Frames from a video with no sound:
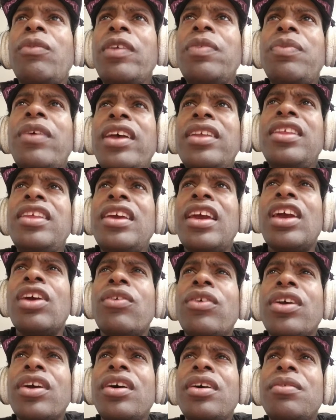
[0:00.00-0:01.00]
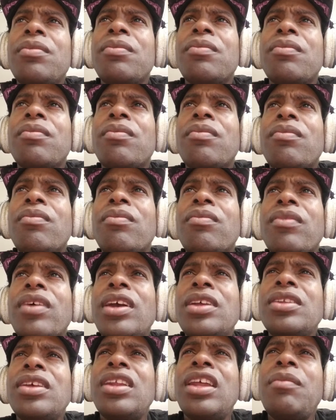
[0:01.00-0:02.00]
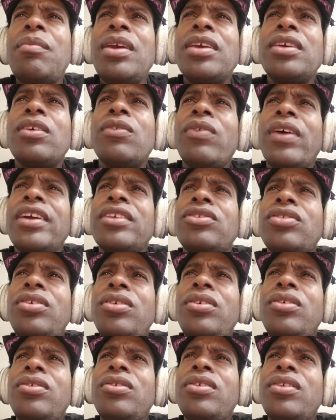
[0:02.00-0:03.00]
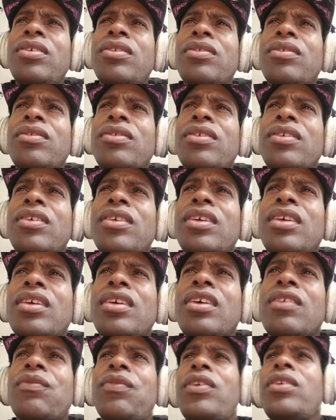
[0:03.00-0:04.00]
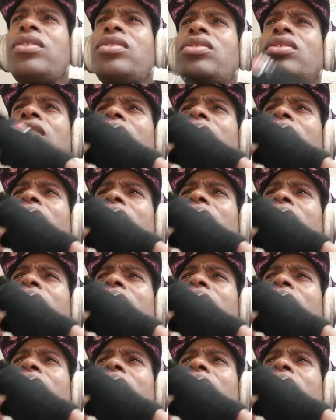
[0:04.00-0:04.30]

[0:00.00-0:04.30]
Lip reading: back to the area, and then I make a right turn. First,